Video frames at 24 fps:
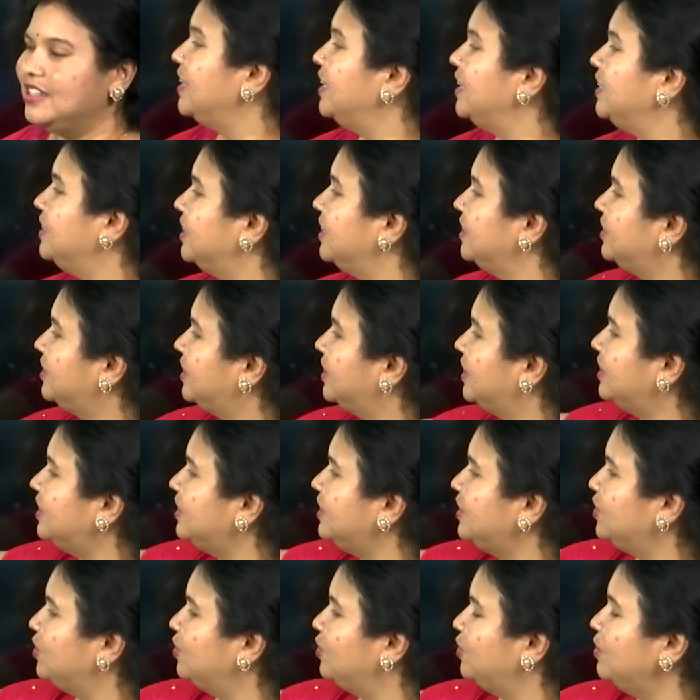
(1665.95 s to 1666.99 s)
In the
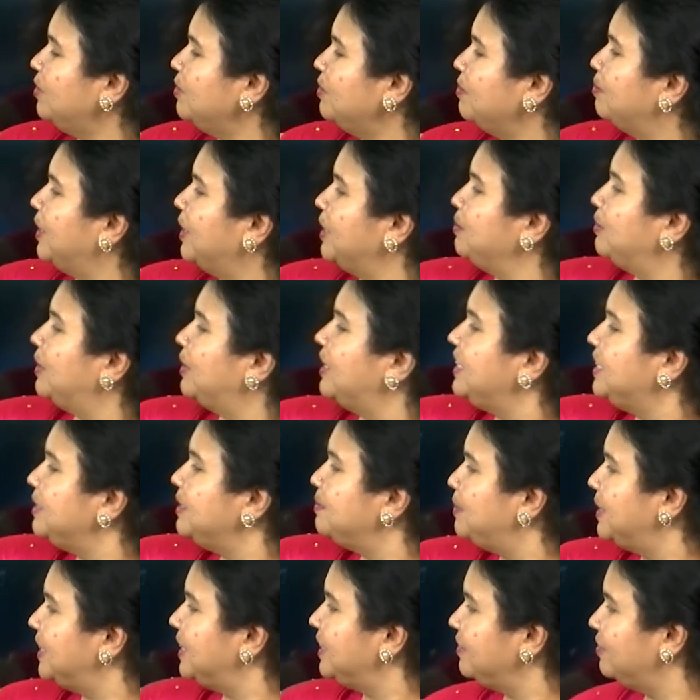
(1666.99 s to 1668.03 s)
third row, by
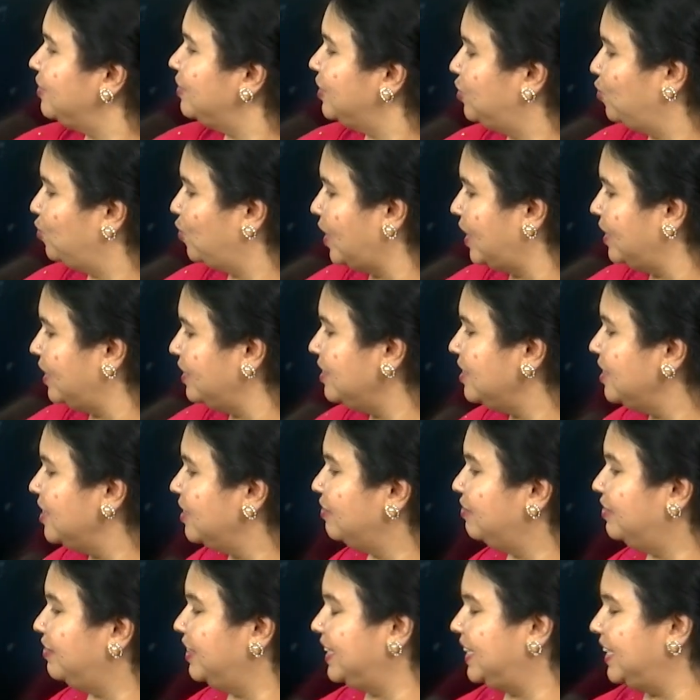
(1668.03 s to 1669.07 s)
multiplying with 1,
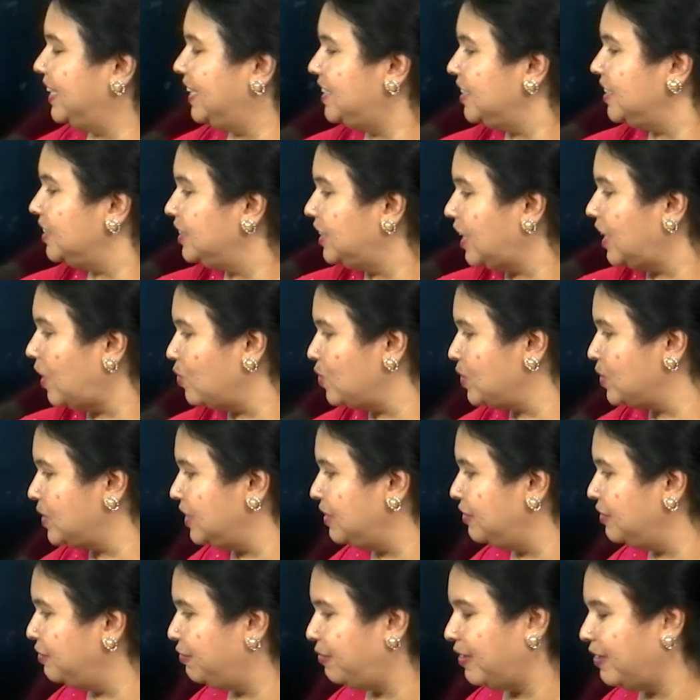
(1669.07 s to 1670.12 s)
we get
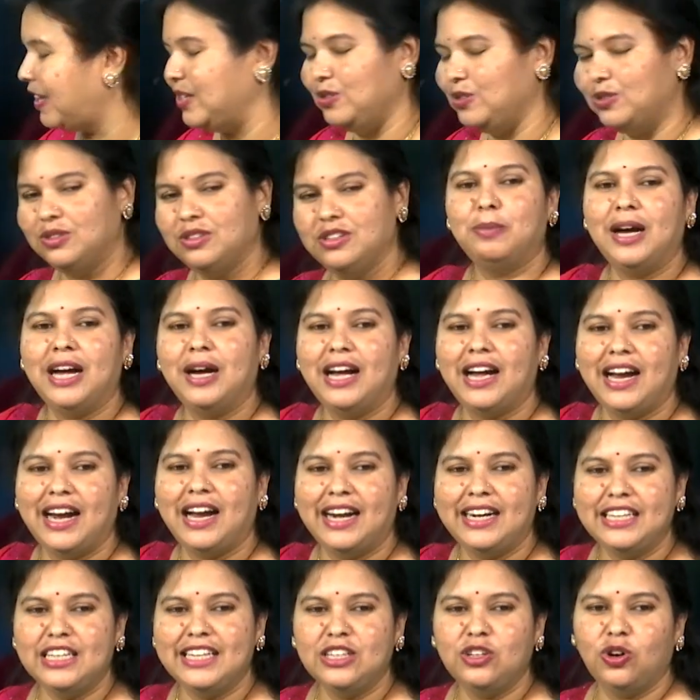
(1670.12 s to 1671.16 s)
1005. By
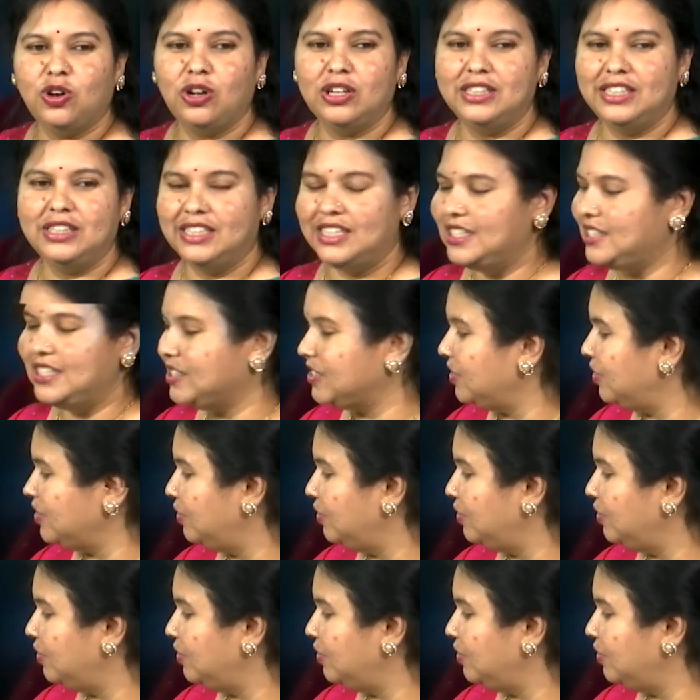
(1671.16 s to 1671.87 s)
adding all these,